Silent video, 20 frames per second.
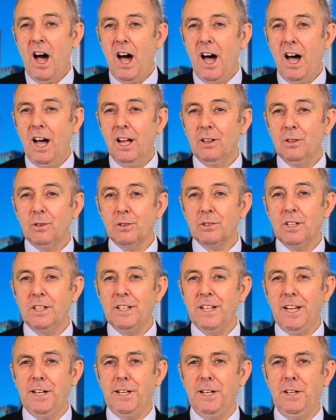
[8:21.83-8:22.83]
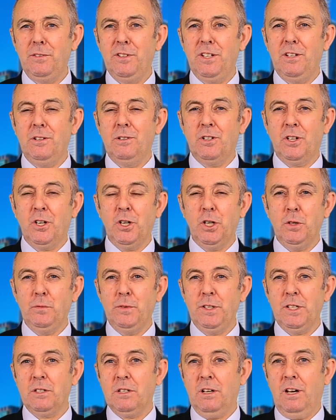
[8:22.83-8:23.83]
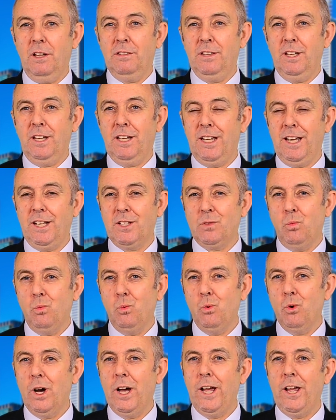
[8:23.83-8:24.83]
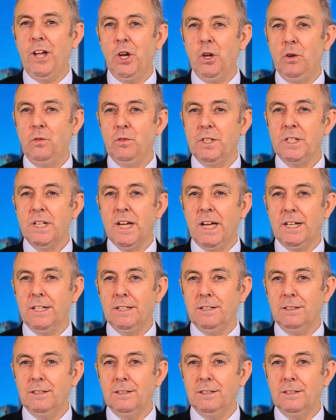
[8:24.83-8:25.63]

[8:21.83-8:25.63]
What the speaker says: Look, the negative yield curve I think gets way overdone,